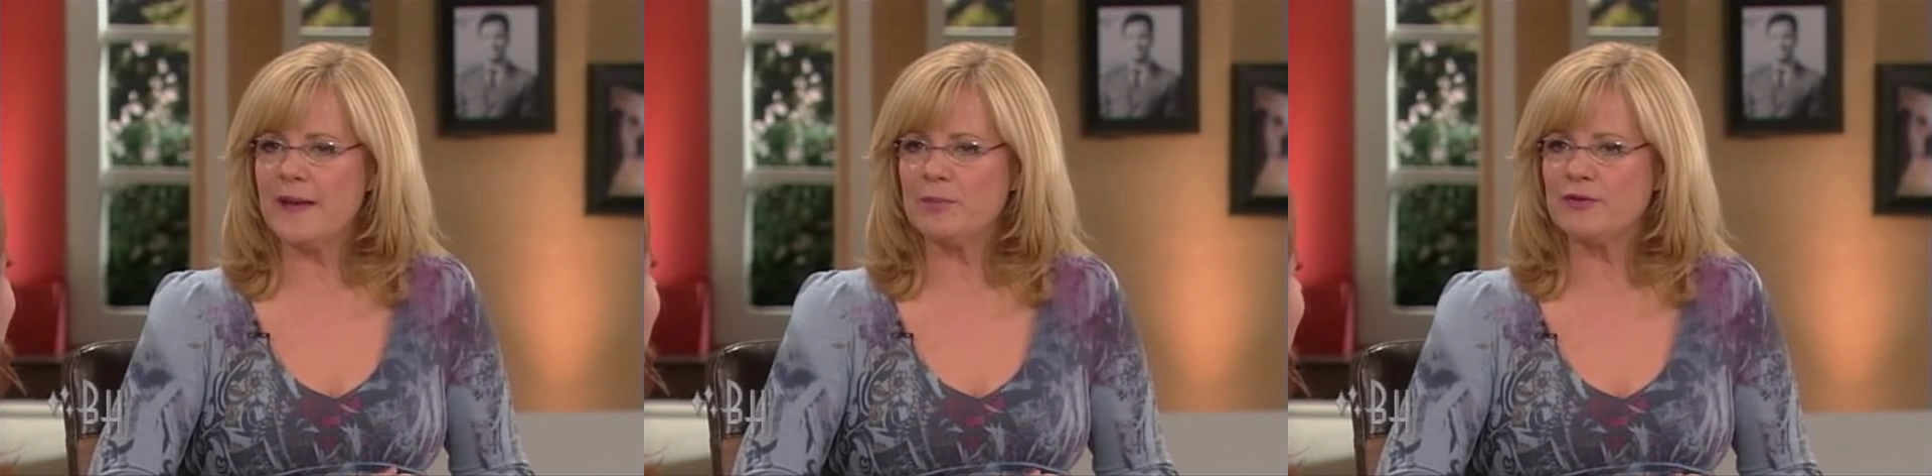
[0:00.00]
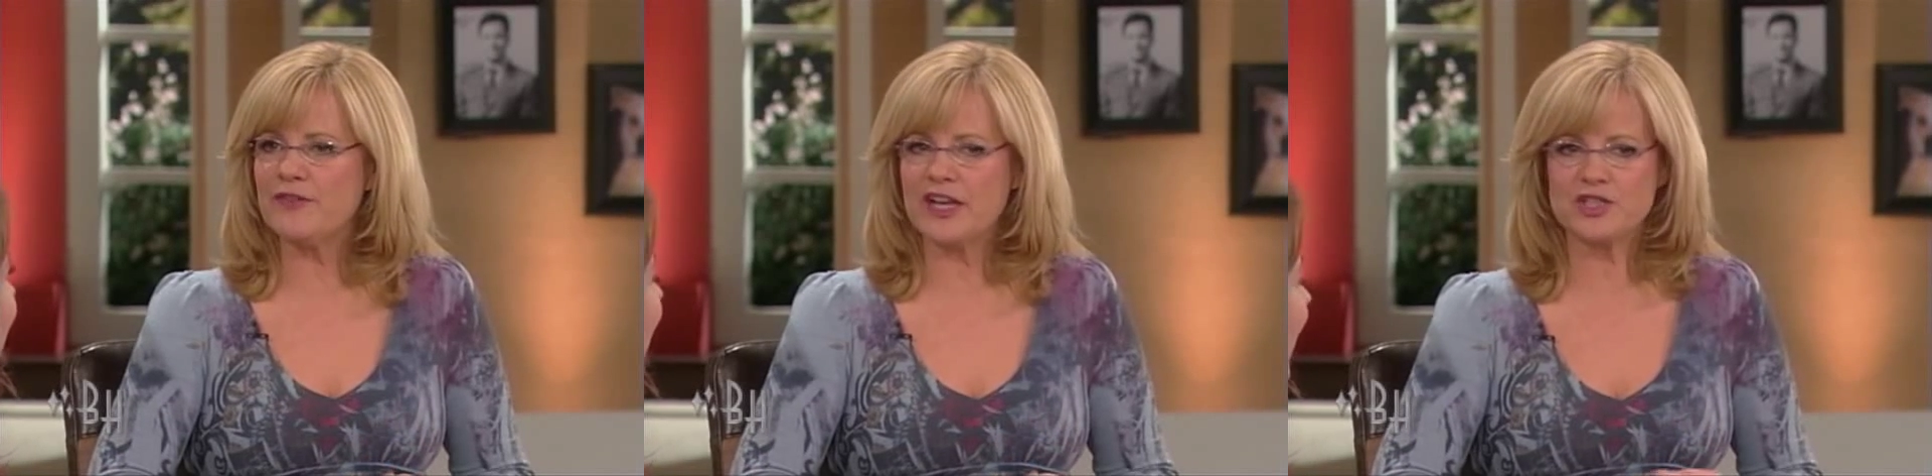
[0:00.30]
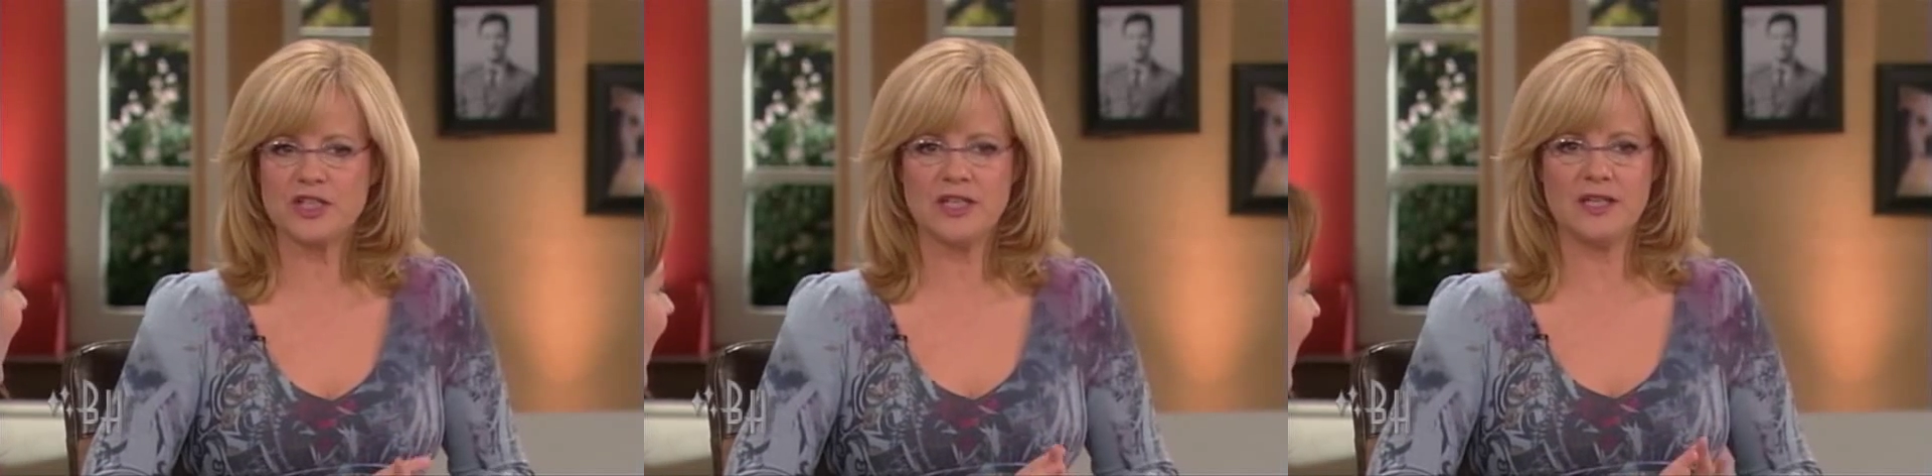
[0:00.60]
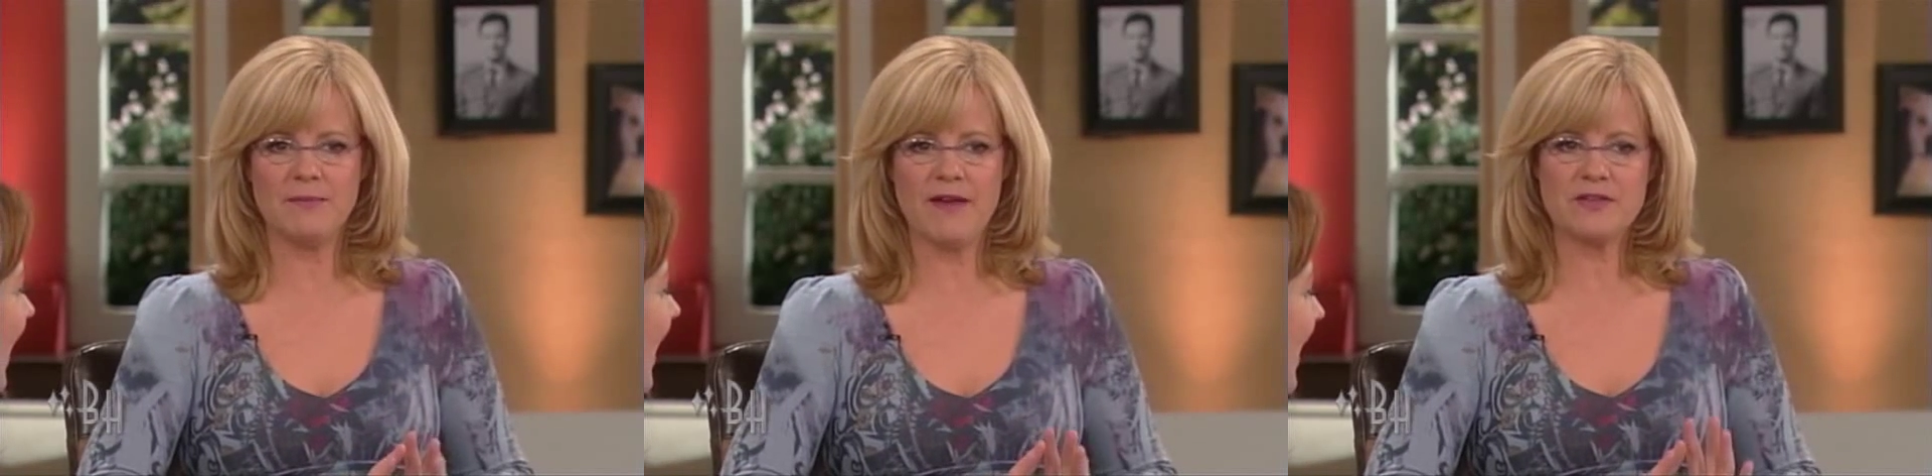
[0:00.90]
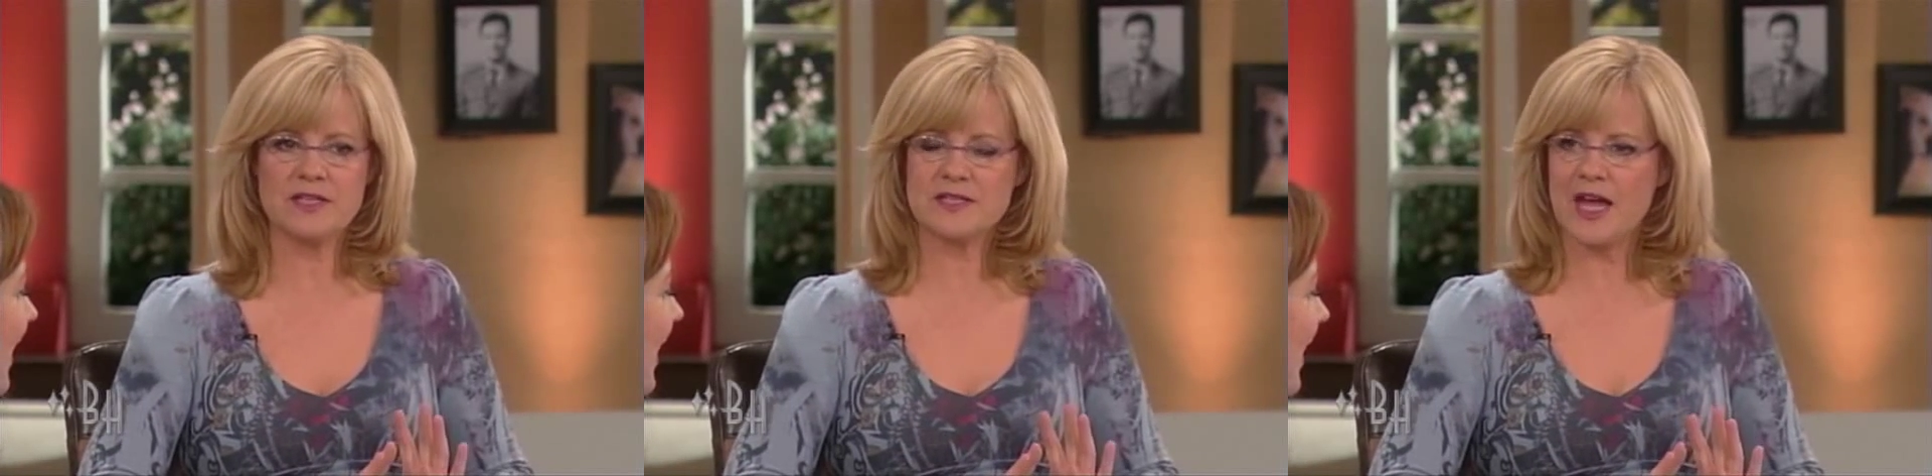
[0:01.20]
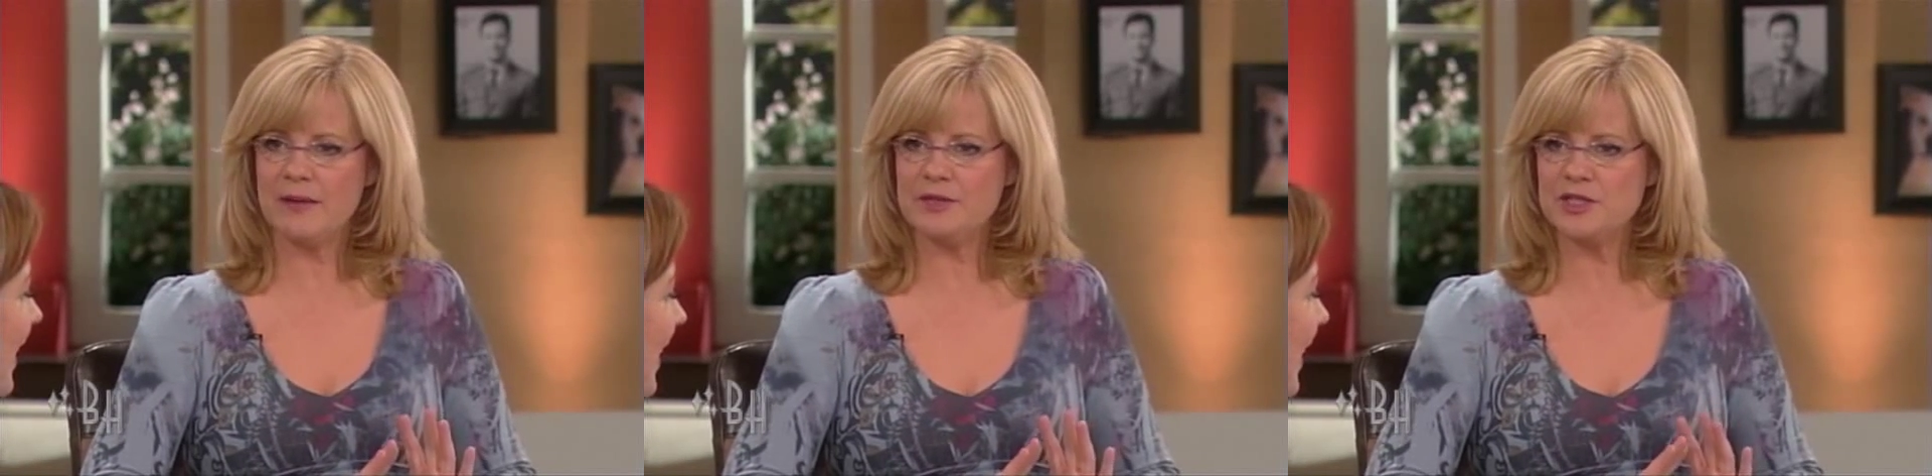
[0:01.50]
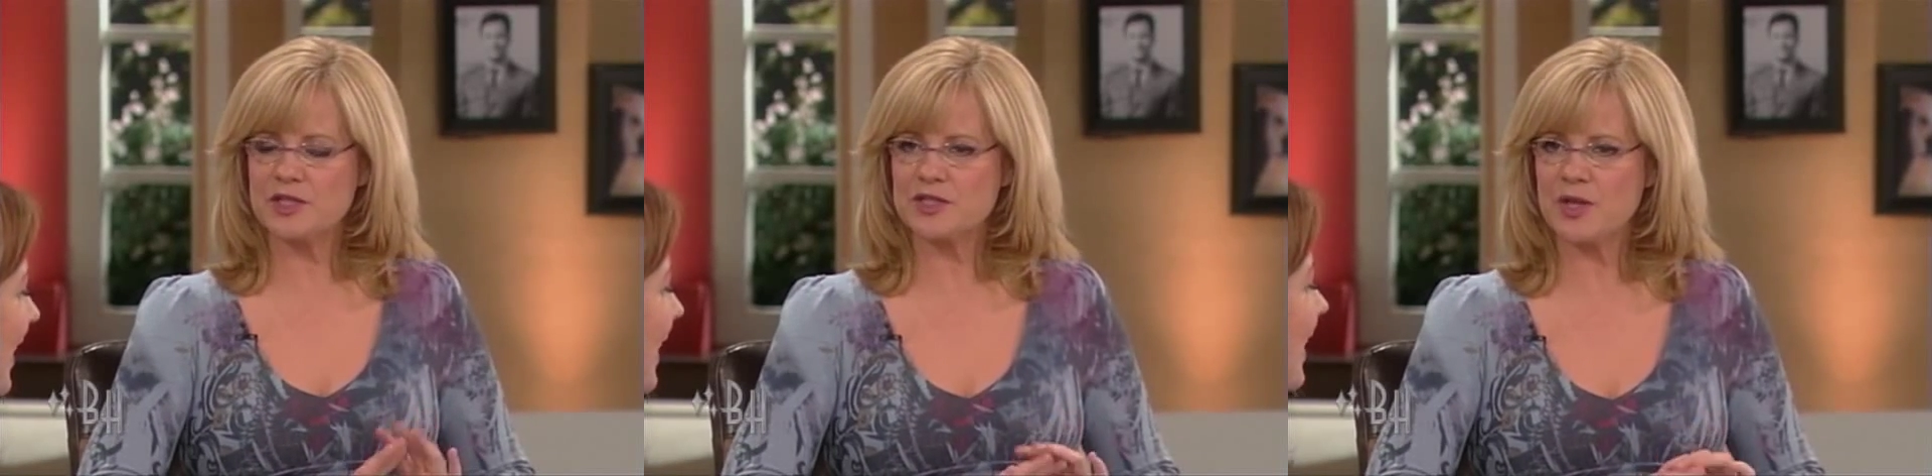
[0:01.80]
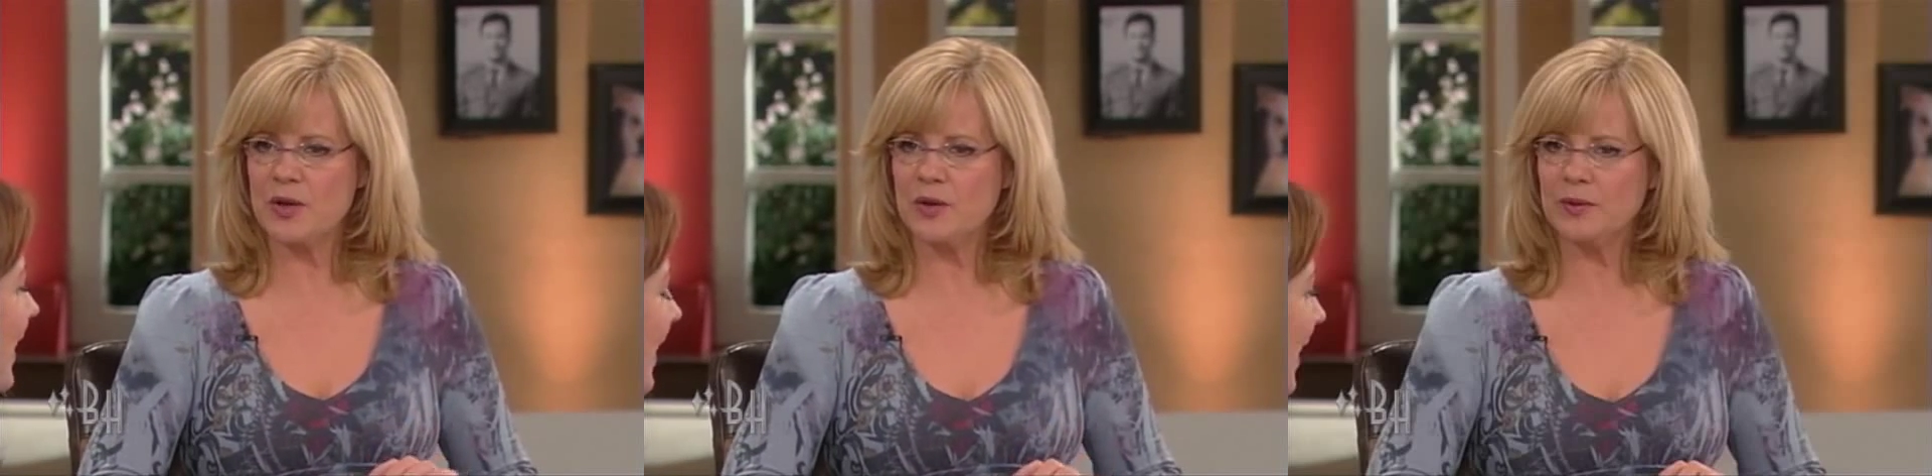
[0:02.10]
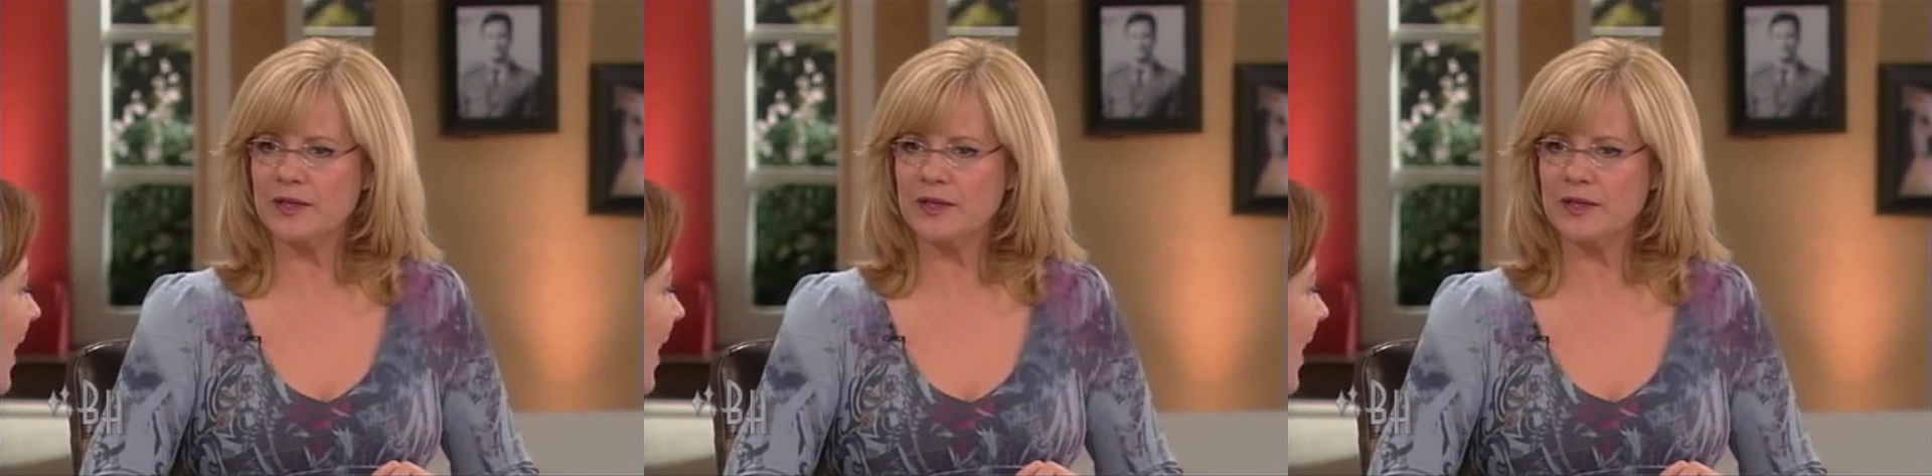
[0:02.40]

that perfection and everything's got to be just so?